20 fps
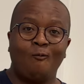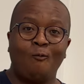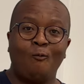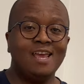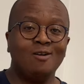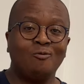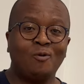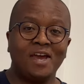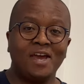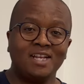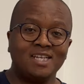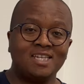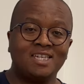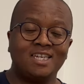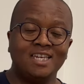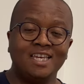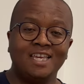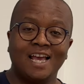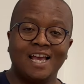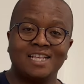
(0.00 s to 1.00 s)
where does
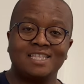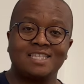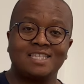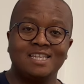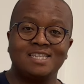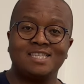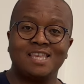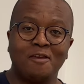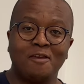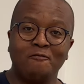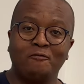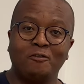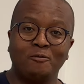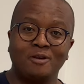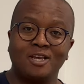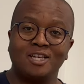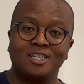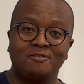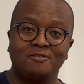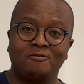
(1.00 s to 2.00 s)
she get this
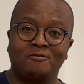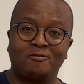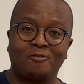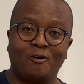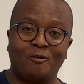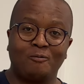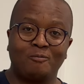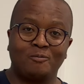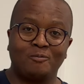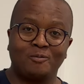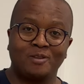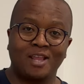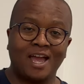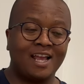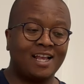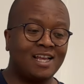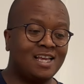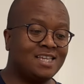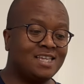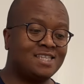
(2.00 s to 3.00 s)
information from?
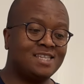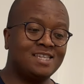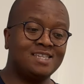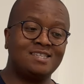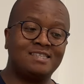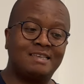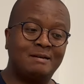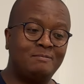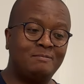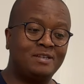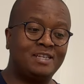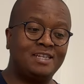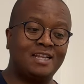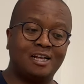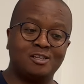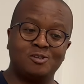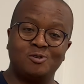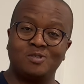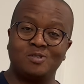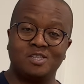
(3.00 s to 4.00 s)
Like, is this somebody
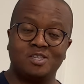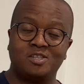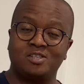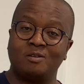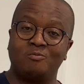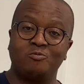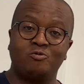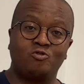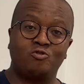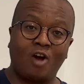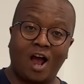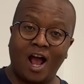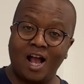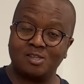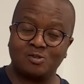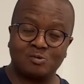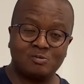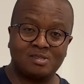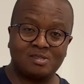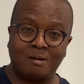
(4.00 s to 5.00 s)
that uses some
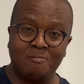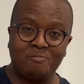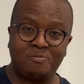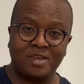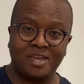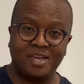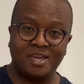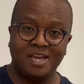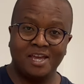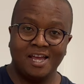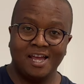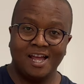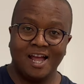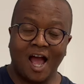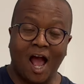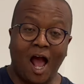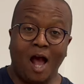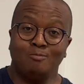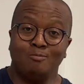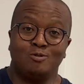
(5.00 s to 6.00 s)
drugs or something?
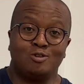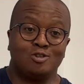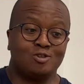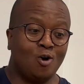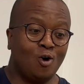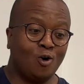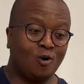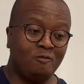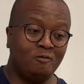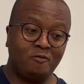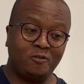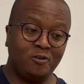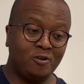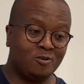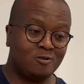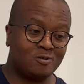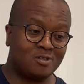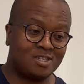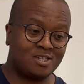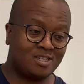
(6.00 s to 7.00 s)
I'm so
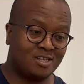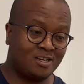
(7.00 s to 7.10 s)
confused.